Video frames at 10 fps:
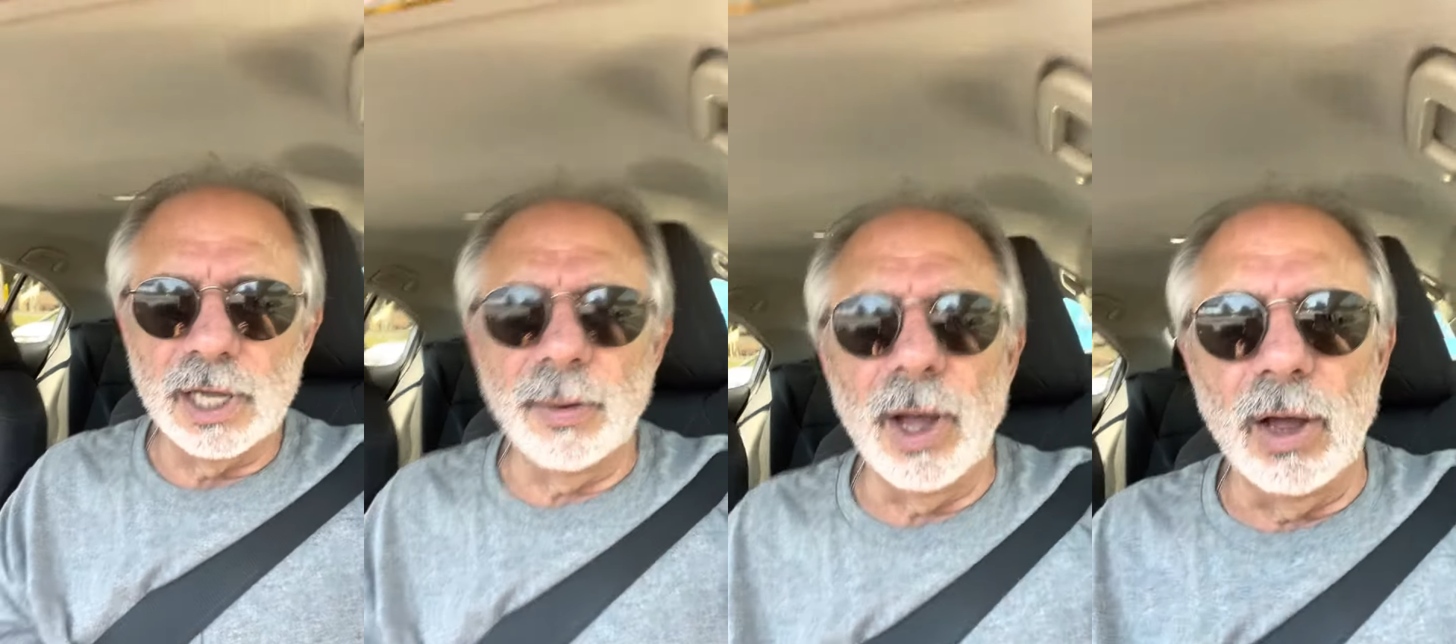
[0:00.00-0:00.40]

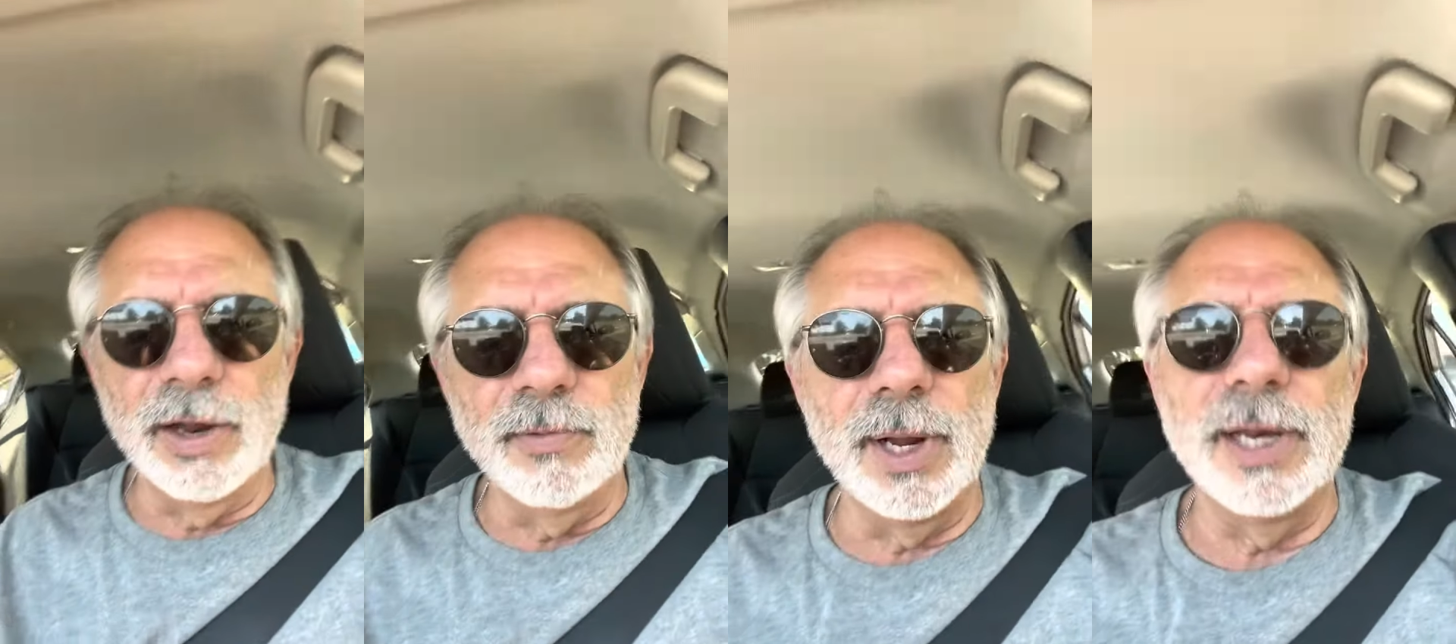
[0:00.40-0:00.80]
Come on,
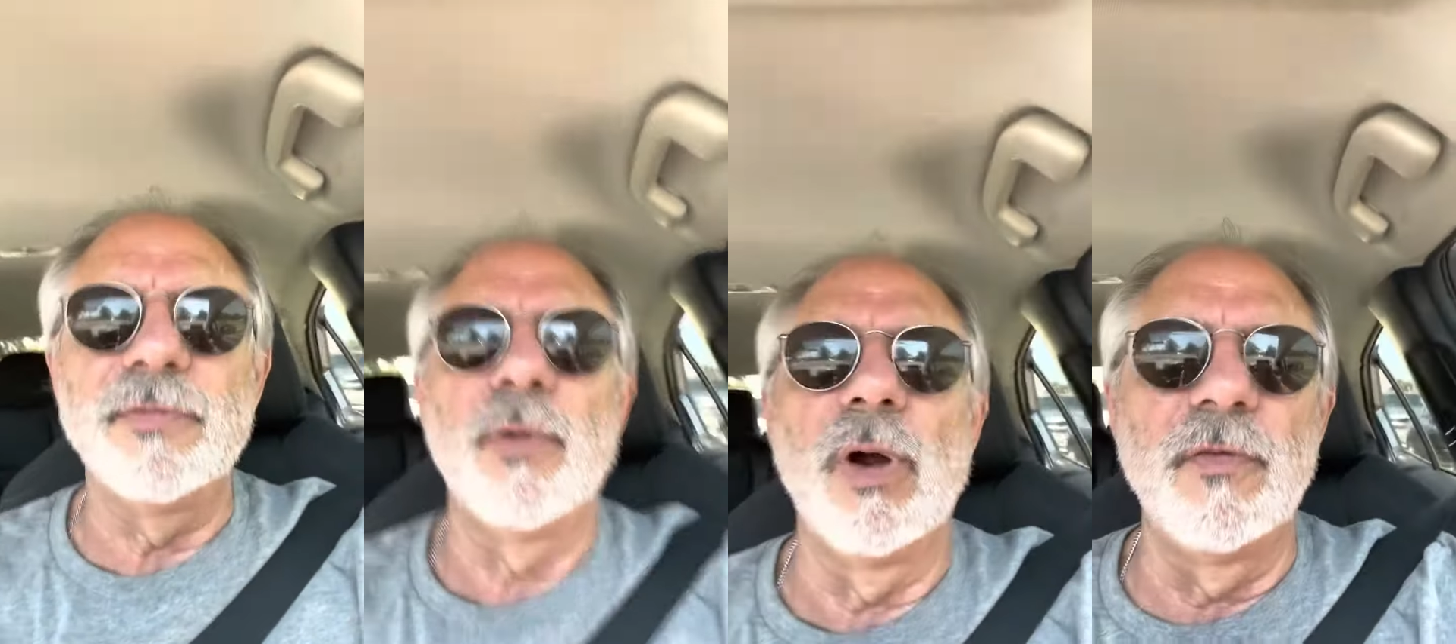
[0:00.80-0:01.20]
everybody,
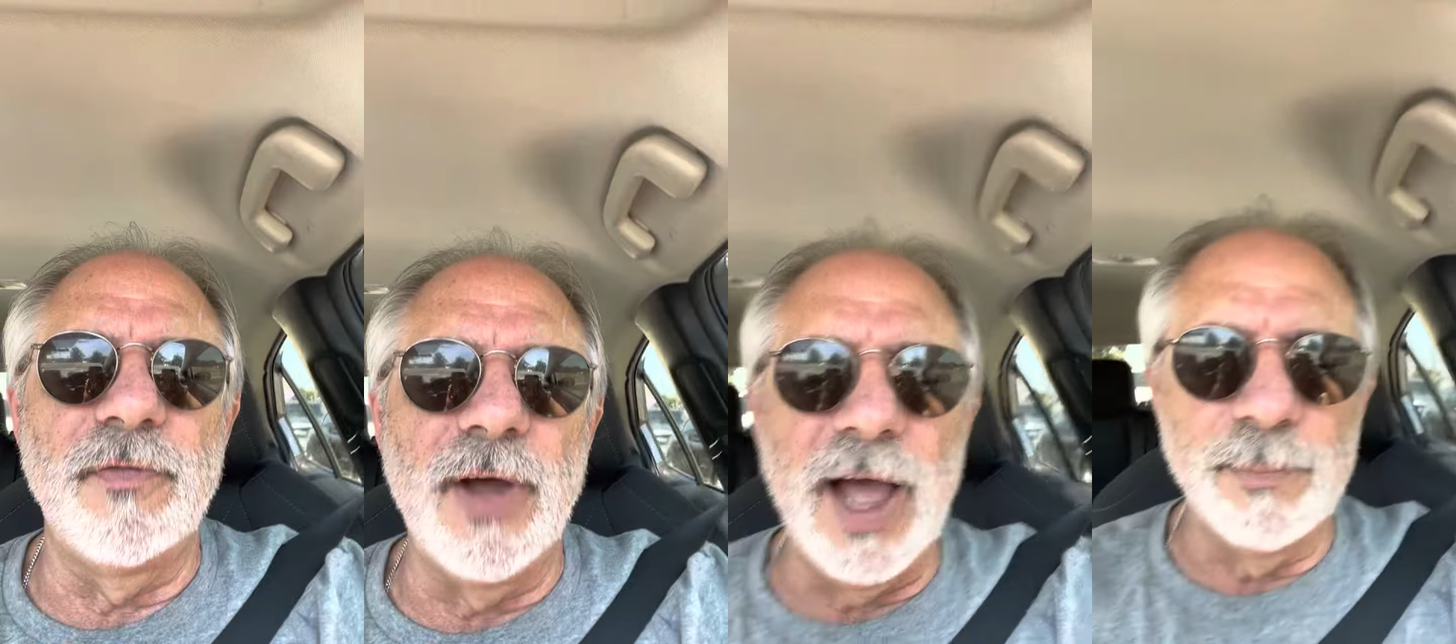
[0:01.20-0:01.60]

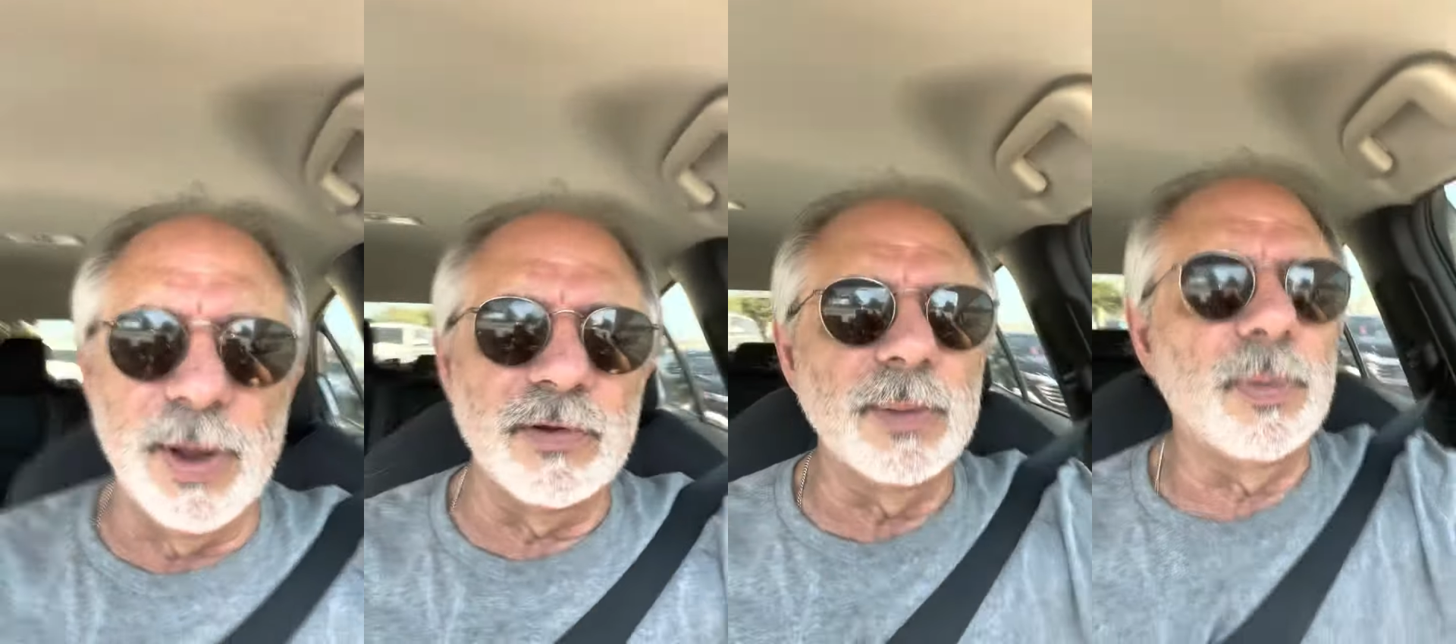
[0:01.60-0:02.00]
405 Beverly